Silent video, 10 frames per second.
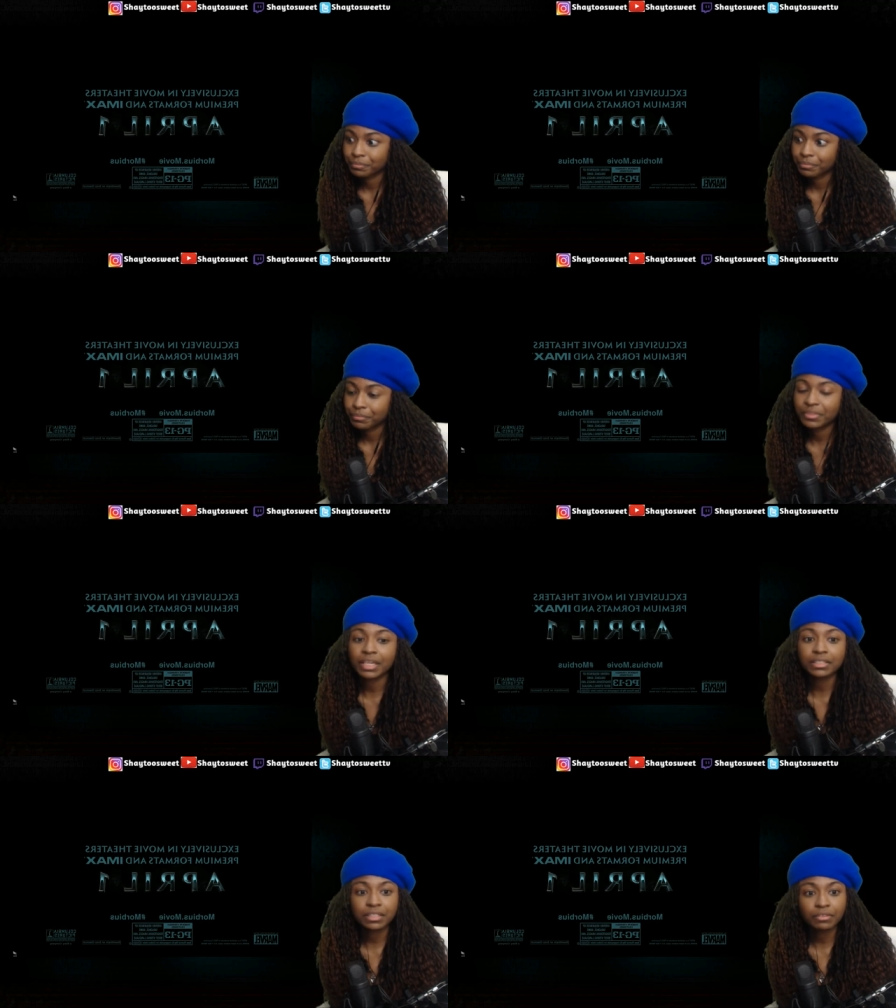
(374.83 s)
That
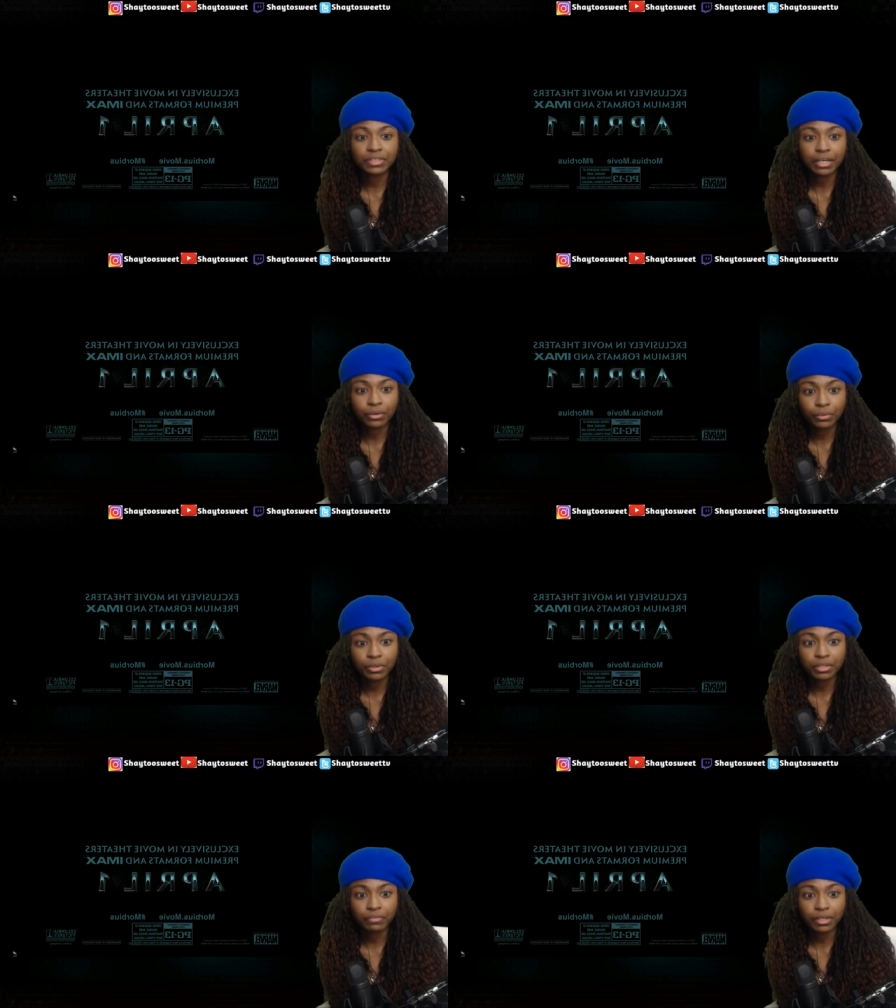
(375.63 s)
stuff sounds cool
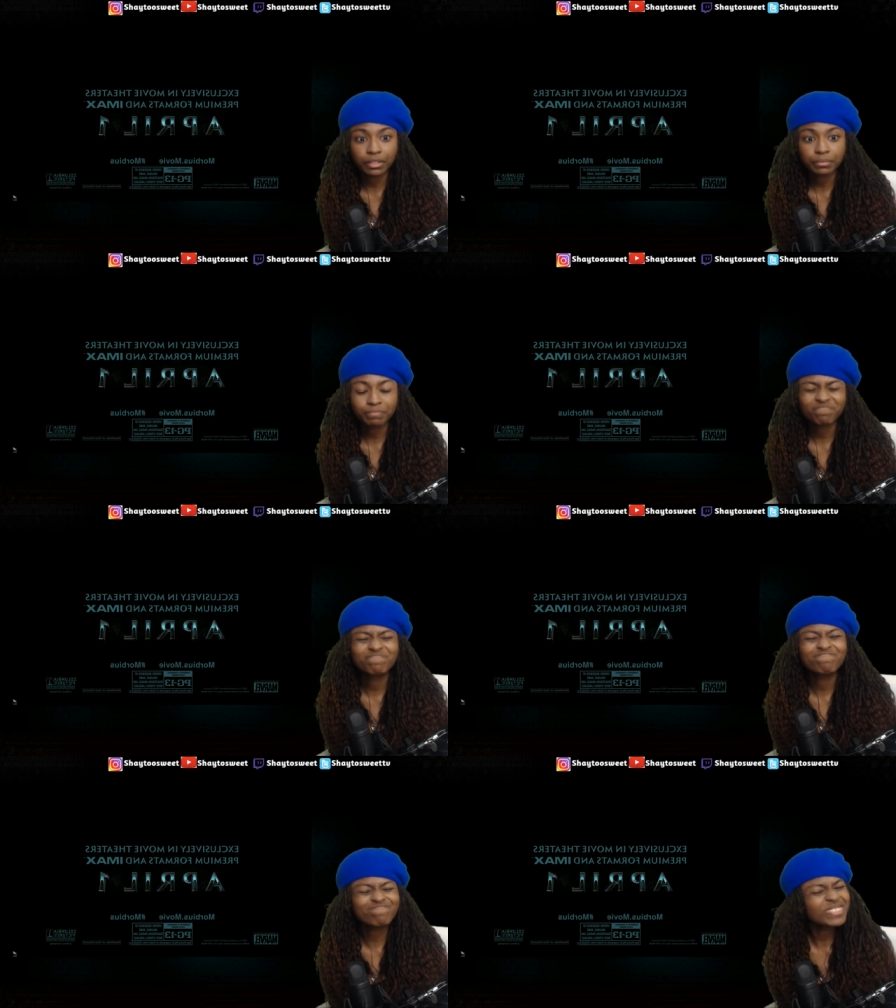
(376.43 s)
as fuck.
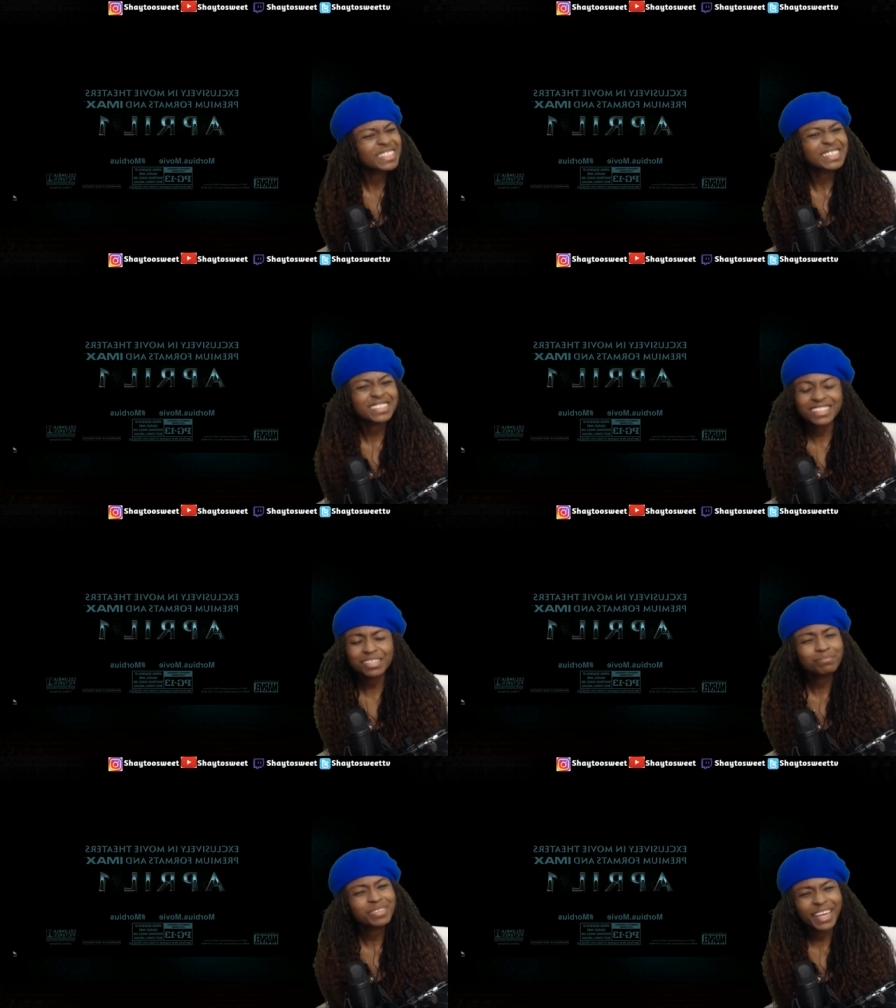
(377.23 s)
See,
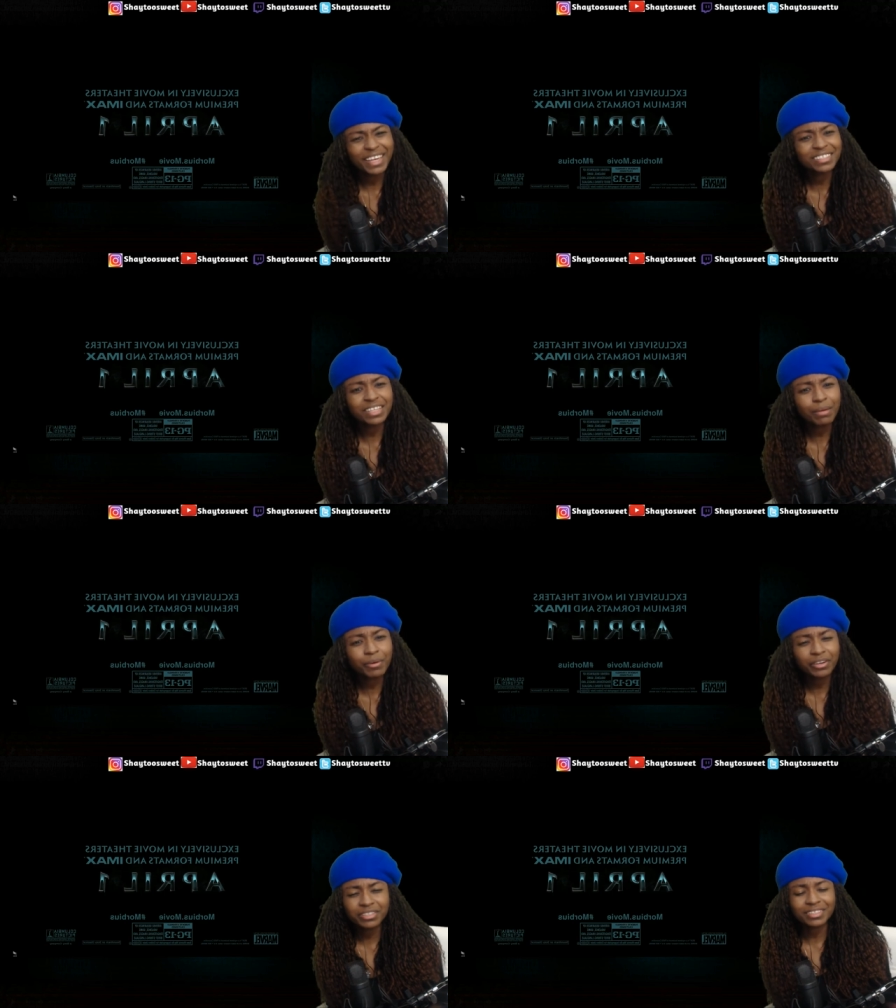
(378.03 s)
can't stop
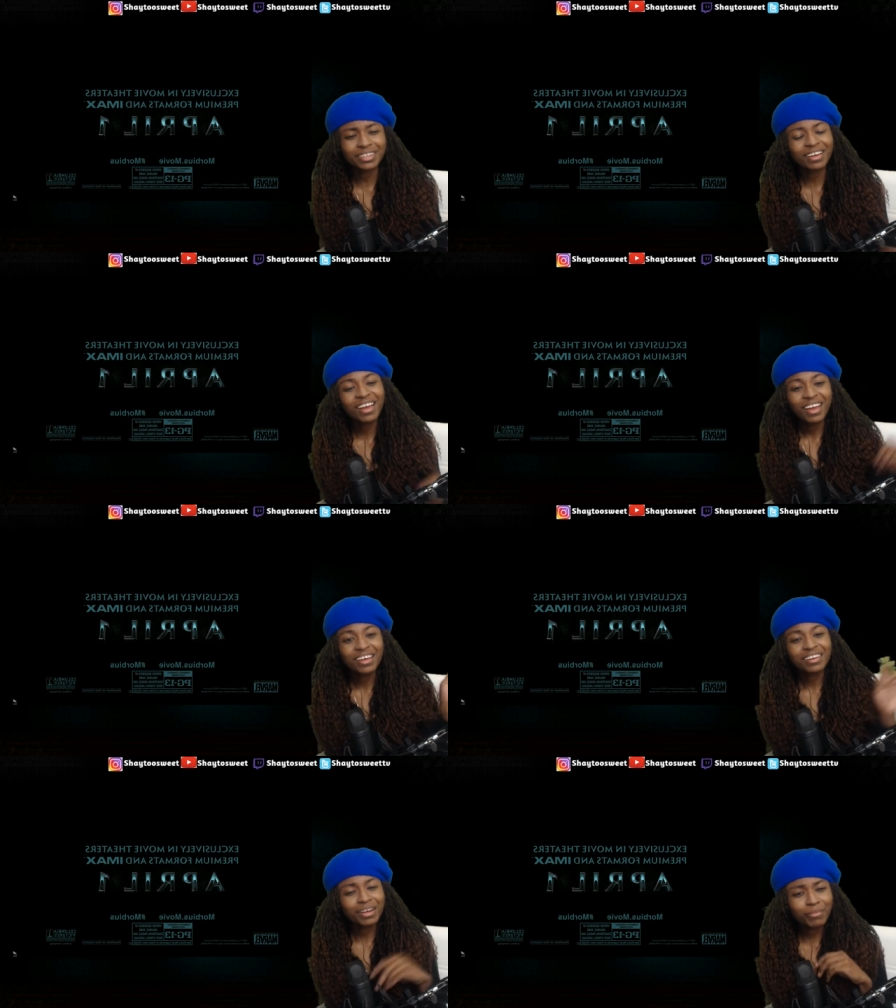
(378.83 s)
cursing.
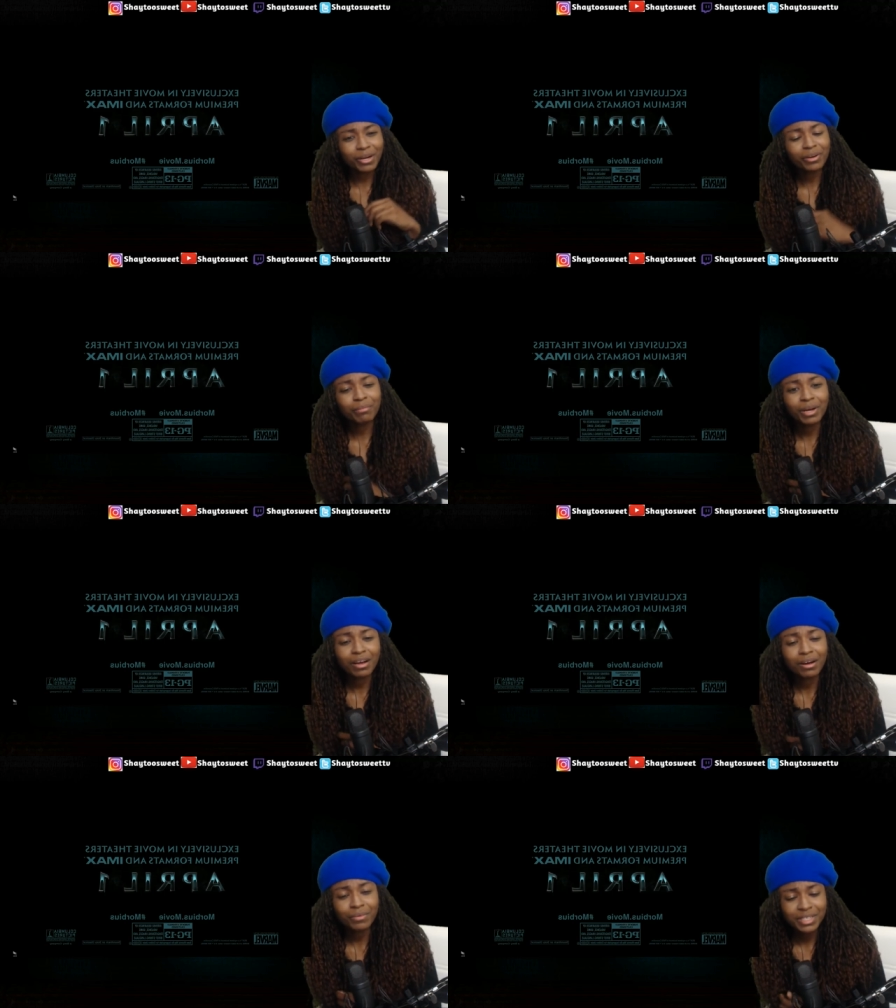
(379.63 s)
Like my grandma
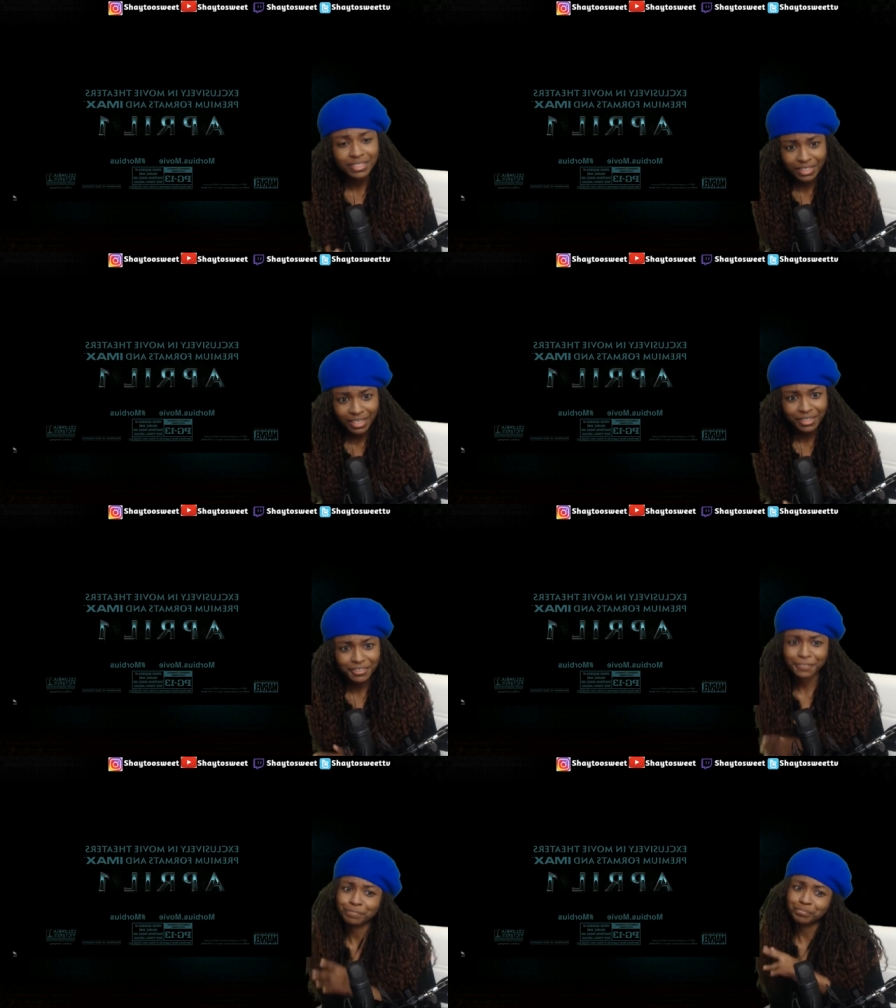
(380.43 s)
always says,
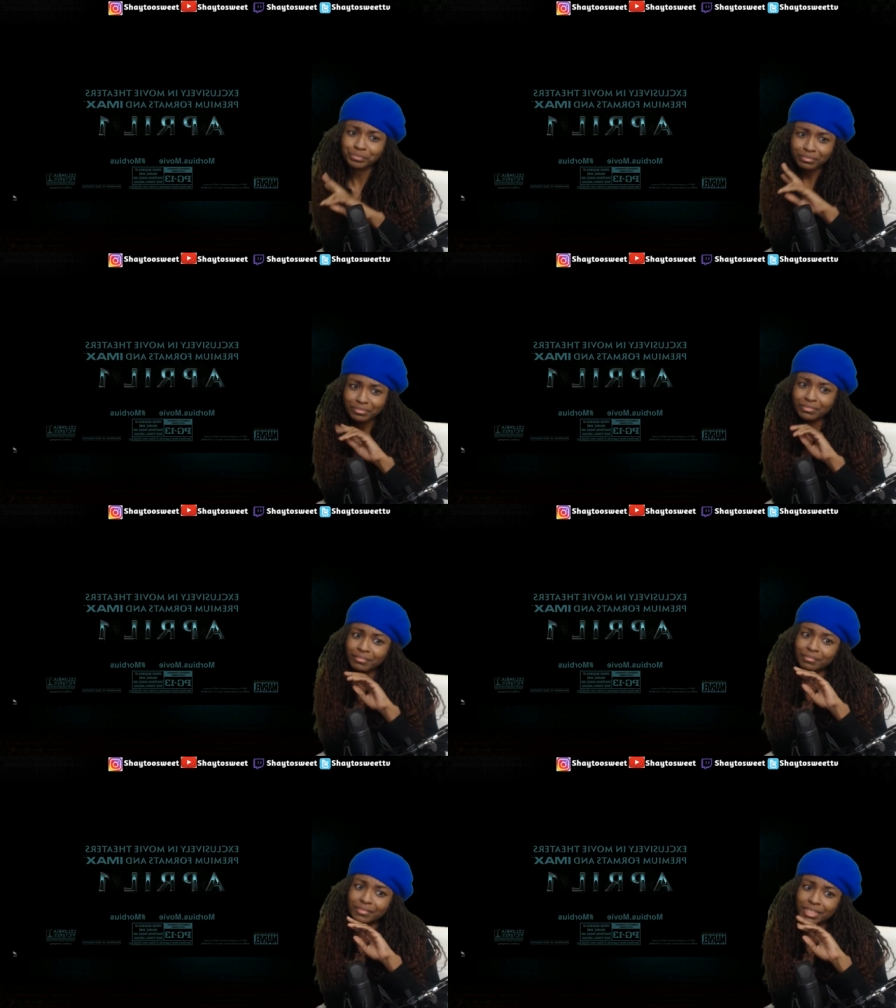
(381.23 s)

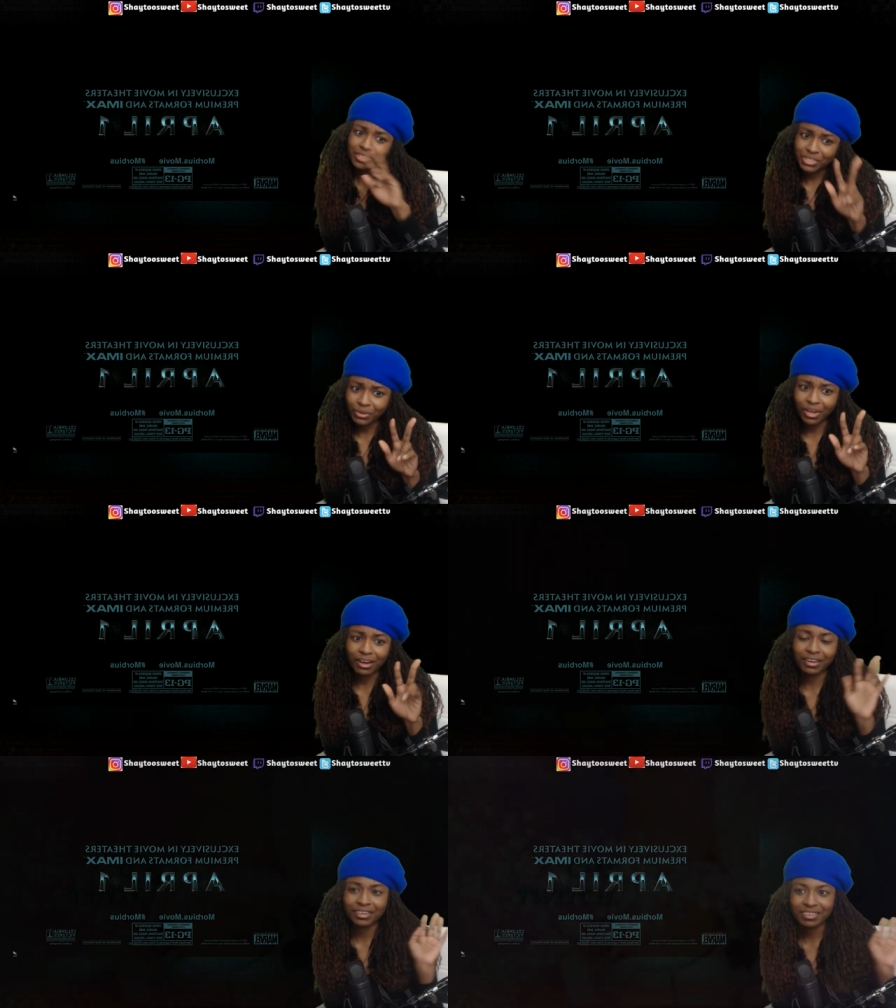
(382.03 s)
so
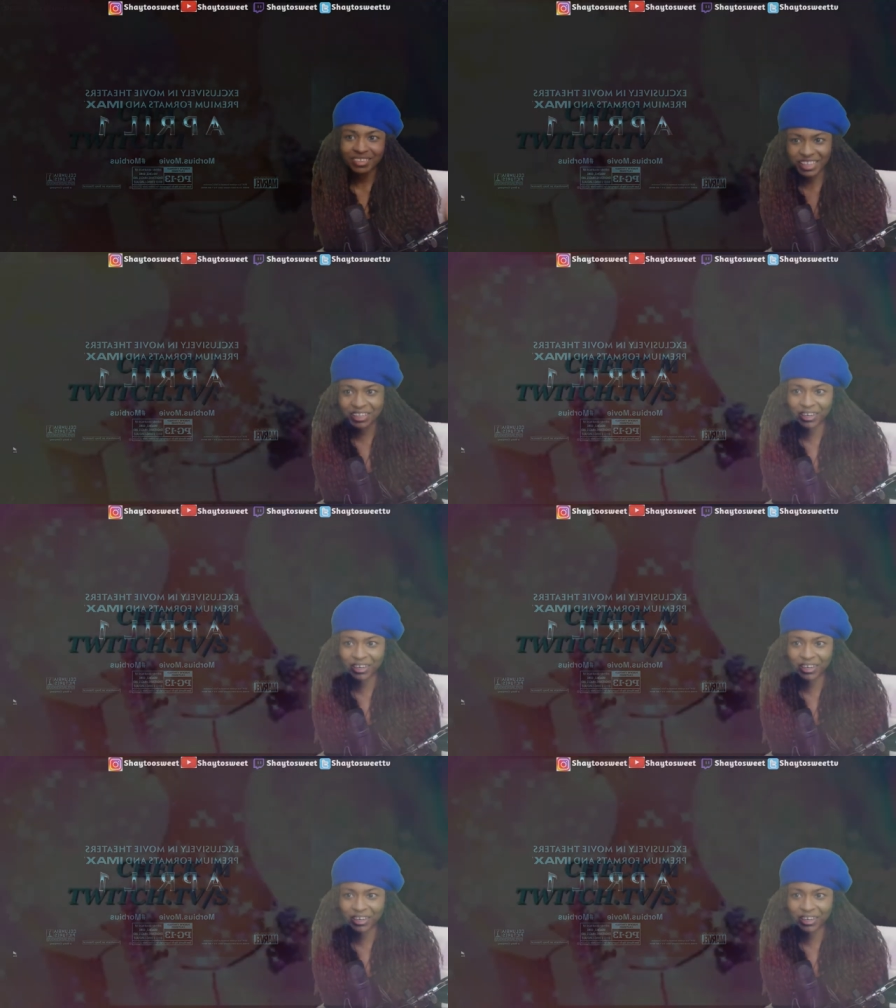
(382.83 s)
long. Thank you.